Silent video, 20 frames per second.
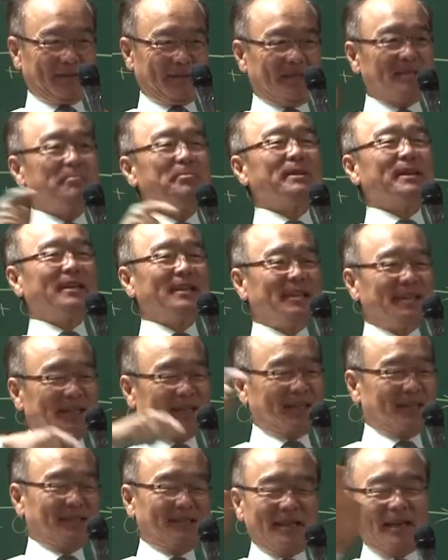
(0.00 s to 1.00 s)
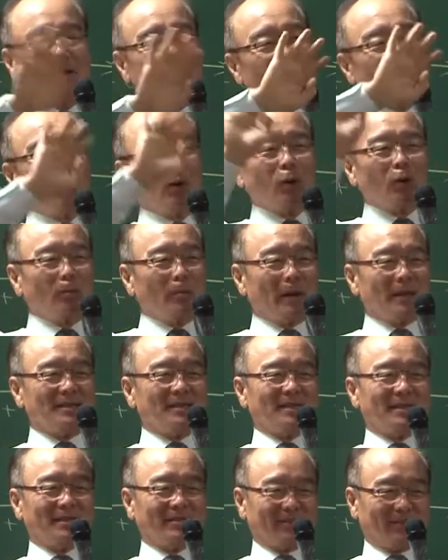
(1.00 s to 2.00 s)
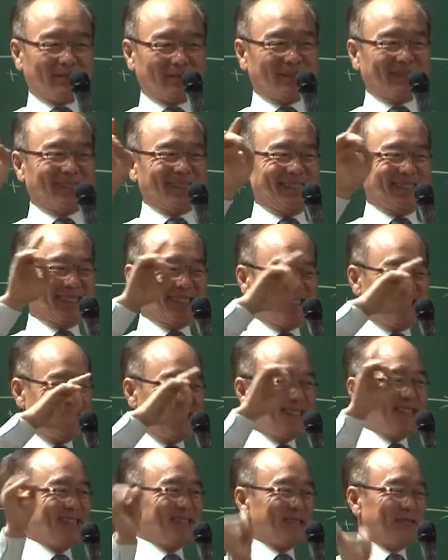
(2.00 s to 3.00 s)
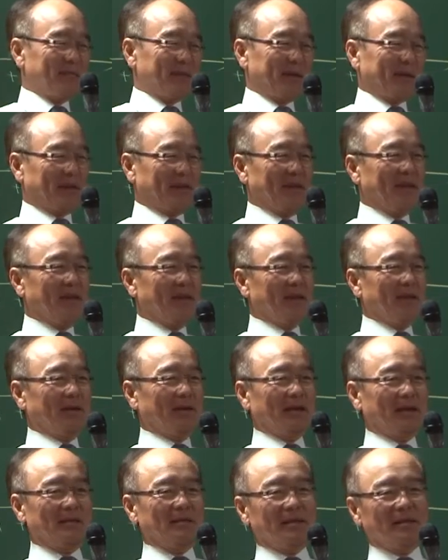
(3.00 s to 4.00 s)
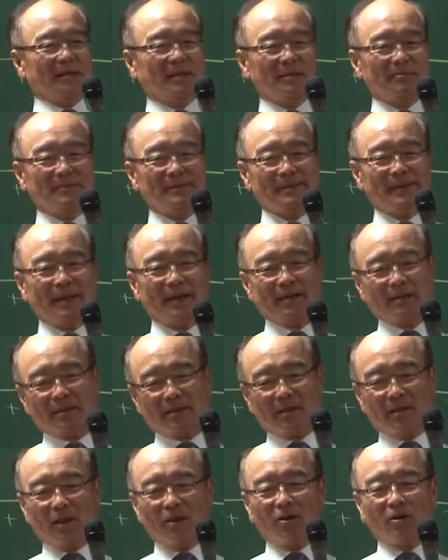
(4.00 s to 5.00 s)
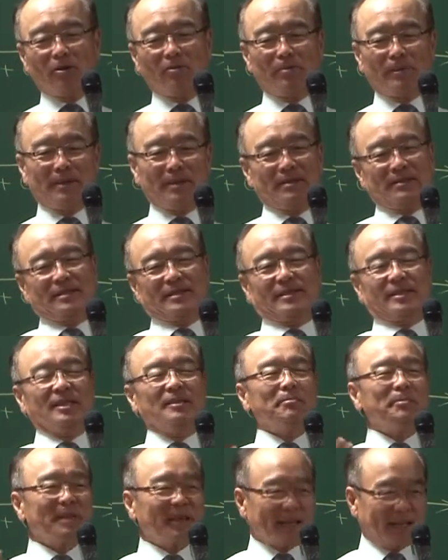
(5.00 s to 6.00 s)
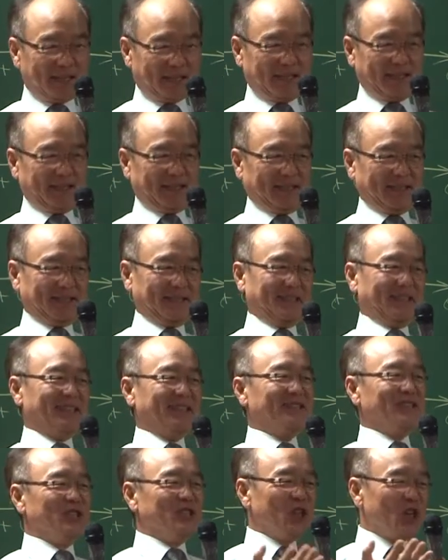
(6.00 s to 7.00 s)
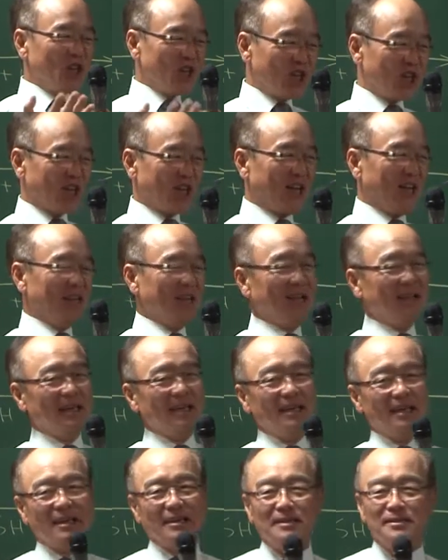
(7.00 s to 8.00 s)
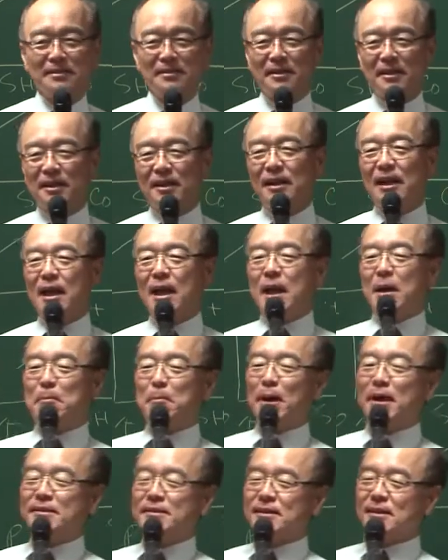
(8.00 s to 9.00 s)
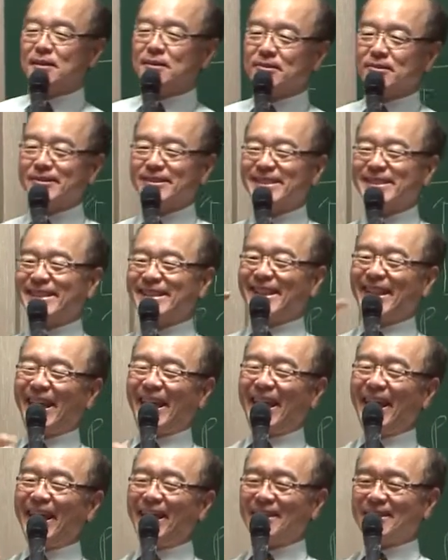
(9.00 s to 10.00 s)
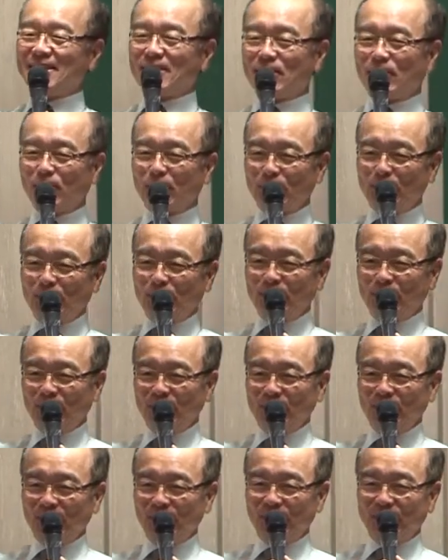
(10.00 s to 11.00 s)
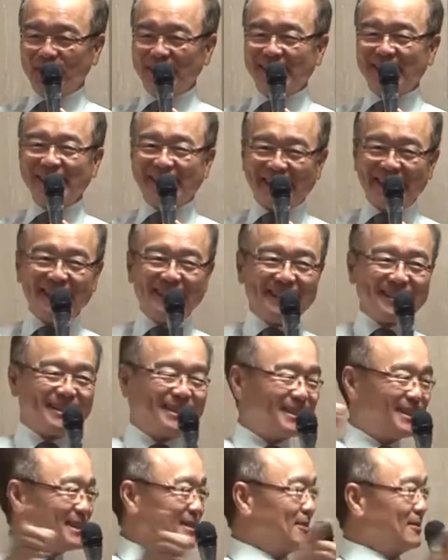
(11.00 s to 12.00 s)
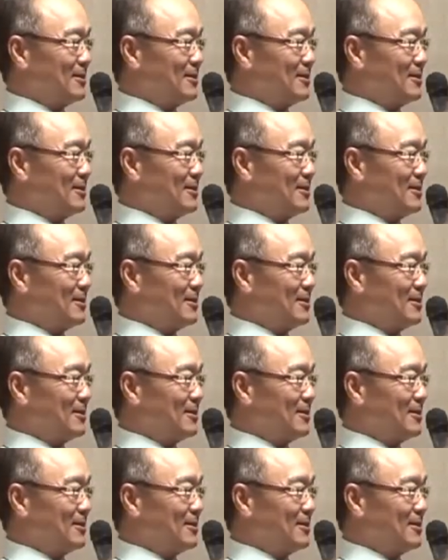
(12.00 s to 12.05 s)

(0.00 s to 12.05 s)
typically increase. Not all marginal cost increases, but as I keep saying, the law means typically, in general, marginal cost tends to increase.